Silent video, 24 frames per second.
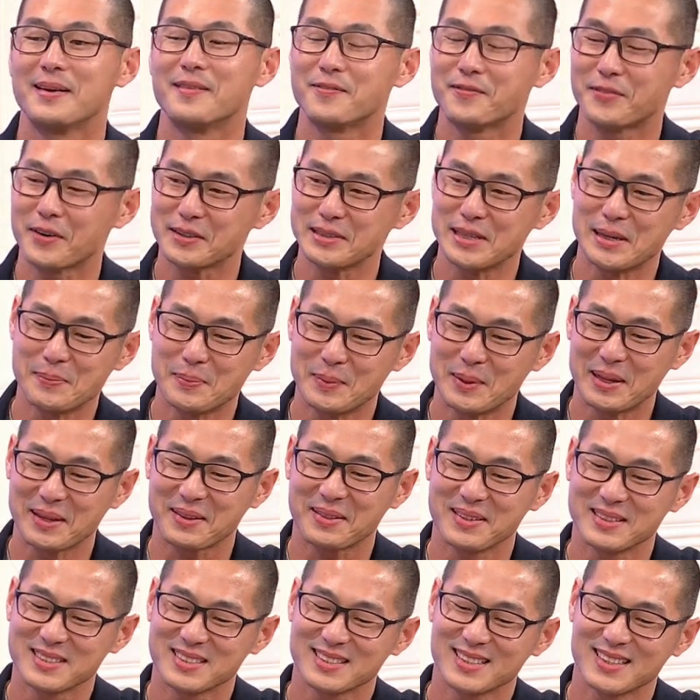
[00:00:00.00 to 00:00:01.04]
for example,
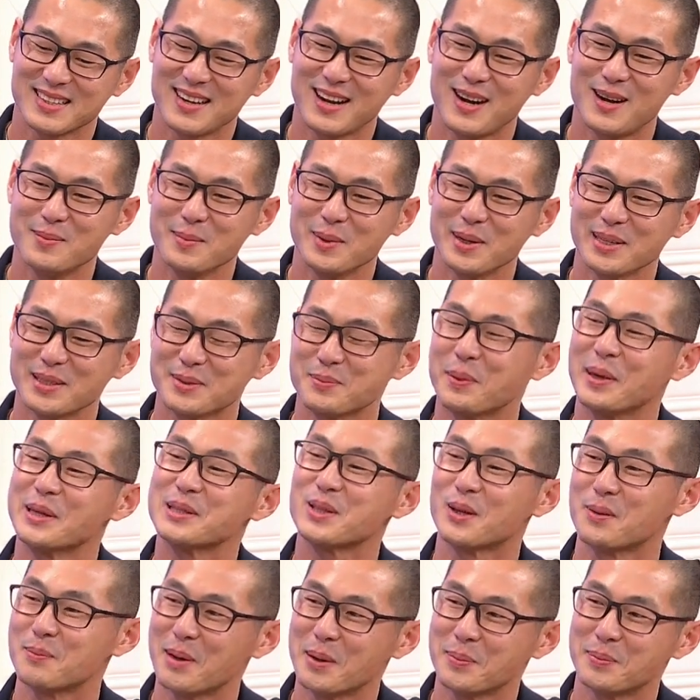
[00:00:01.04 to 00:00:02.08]
like this comic is
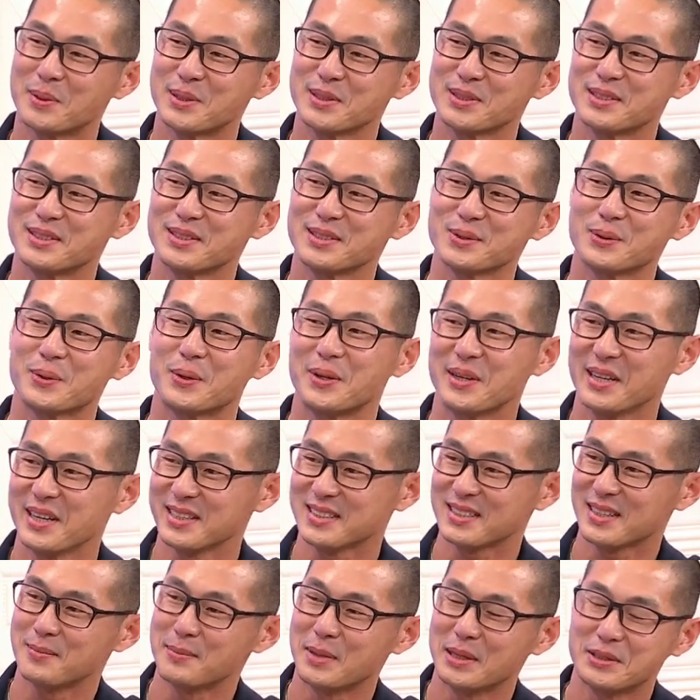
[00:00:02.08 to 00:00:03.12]
based on my personal story,
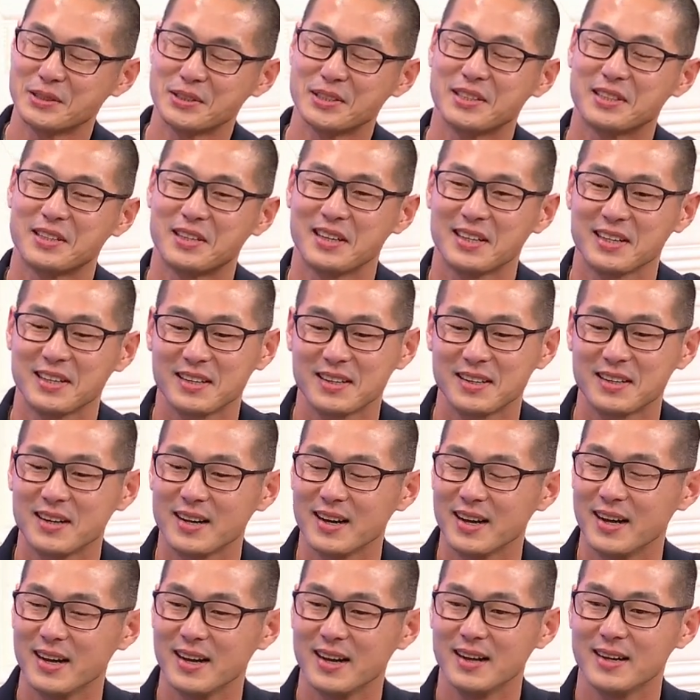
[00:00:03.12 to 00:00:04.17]
as I mentioned earlier,
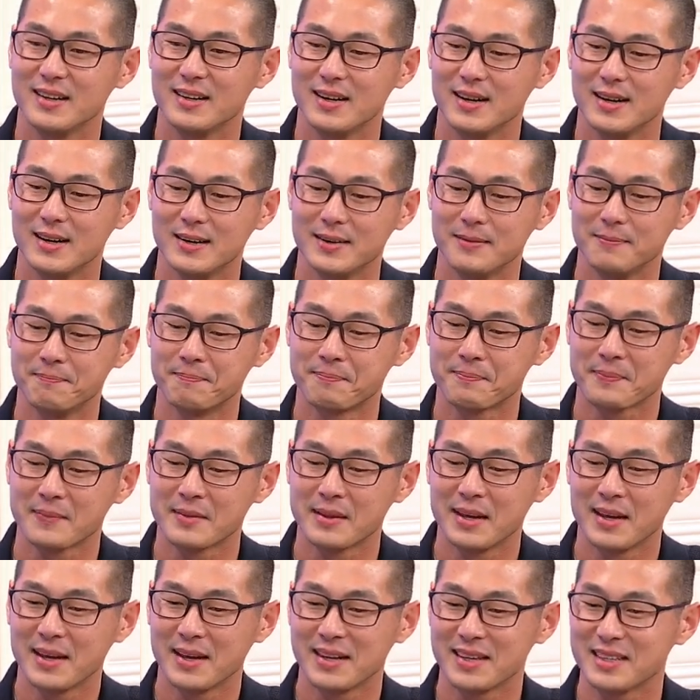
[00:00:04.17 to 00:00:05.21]
yeah. and um,
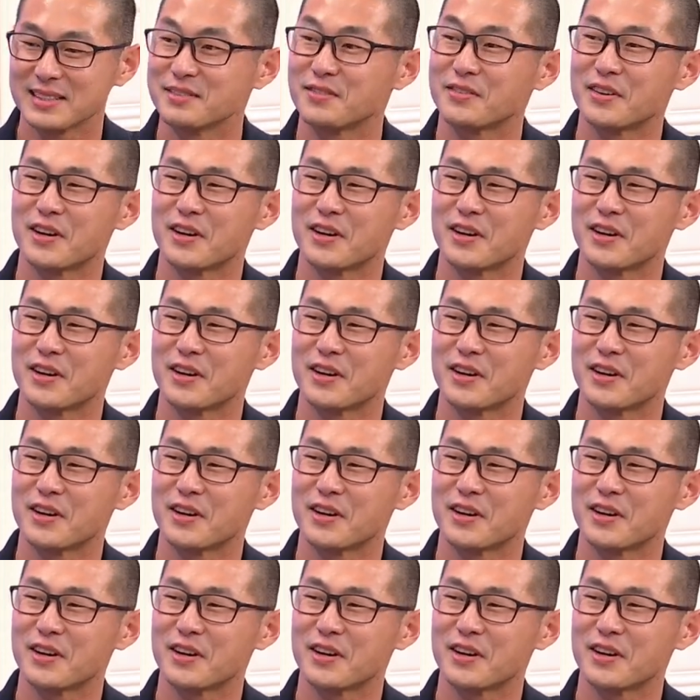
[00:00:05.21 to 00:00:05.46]
it is a